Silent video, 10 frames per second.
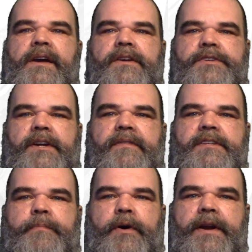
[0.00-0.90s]
could serve
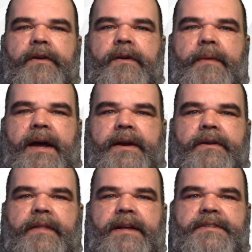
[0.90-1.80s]
as a poignant
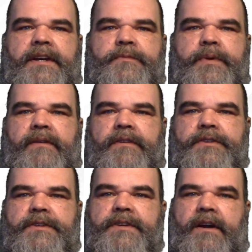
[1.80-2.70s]
reminder that such
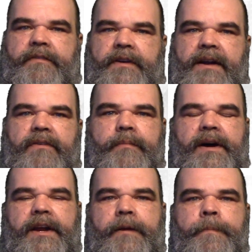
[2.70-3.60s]
privileges are for
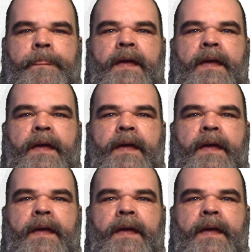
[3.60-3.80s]
everybody.